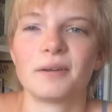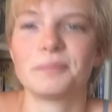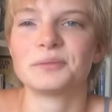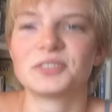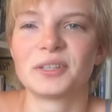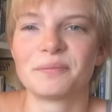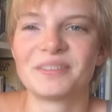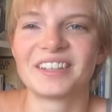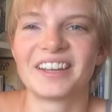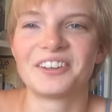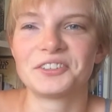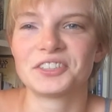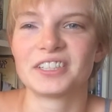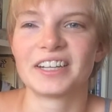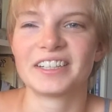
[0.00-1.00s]
Something
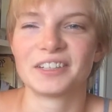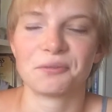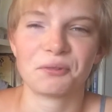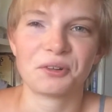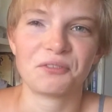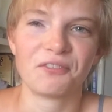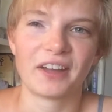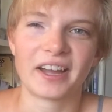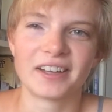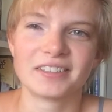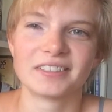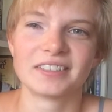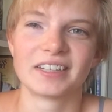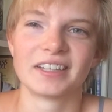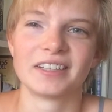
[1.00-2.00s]
else that I did real
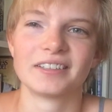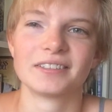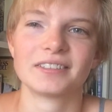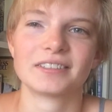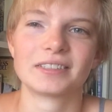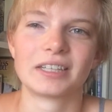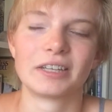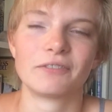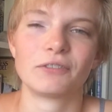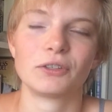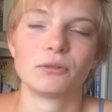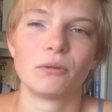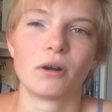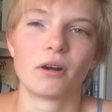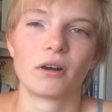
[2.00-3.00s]
fast is if
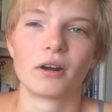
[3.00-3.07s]
you